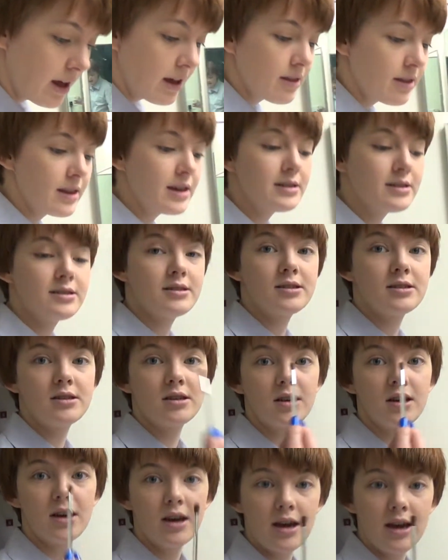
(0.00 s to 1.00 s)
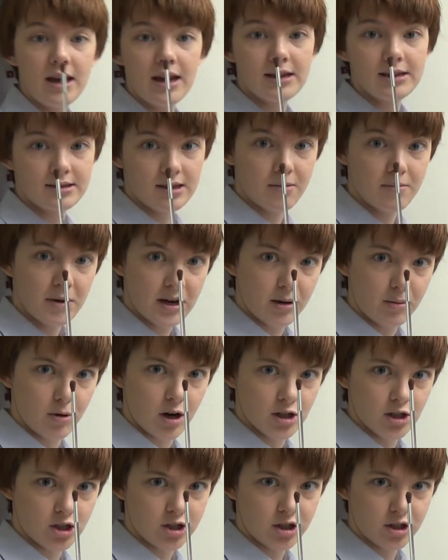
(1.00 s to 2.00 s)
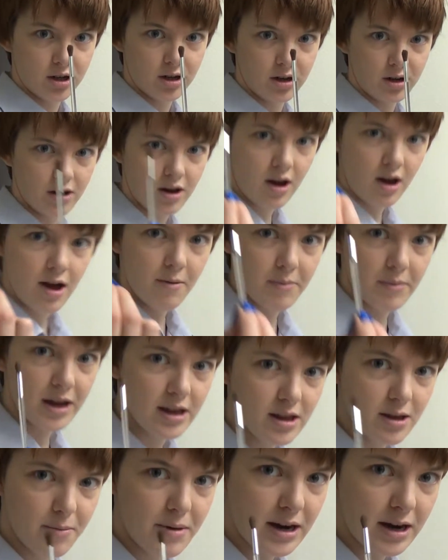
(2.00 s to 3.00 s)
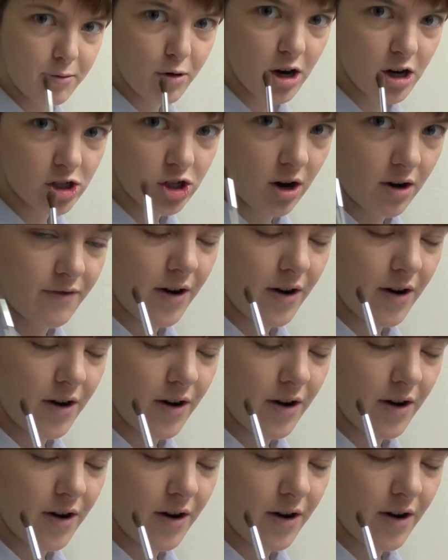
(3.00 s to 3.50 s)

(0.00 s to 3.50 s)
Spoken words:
this is the mini brush. Me and the mini brush are